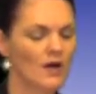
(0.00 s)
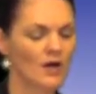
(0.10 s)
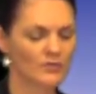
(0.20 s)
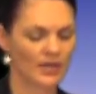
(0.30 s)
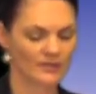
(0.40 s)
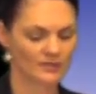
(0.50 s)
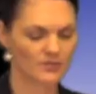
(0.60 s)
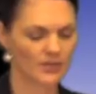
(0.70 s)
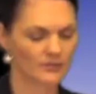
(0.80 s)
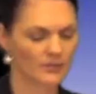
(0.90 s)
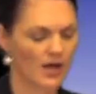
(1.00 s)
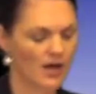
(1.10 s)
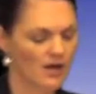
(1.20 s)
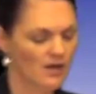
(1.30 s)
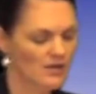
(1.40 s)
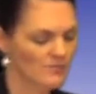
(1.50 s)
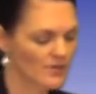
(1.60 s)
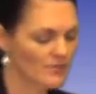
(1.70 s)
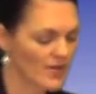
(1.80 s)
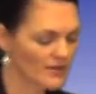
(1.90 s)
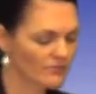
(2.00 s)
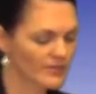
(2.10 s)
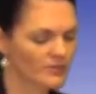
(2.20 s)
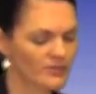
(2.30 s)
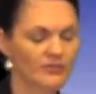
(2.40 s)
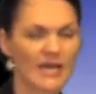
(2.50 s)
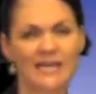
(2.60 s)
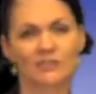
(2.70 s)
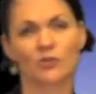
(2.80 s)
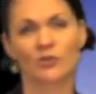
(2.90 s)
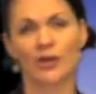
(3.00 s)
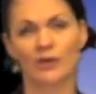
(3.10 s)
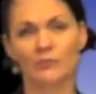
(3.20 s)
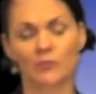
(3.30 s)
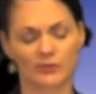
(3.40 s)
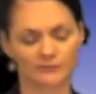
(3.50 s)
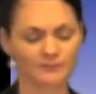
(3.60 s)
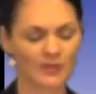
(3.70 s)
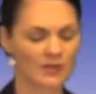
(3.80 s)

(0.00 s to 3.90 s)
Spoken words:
Okay, so then if we look at the Hedgehog Home one,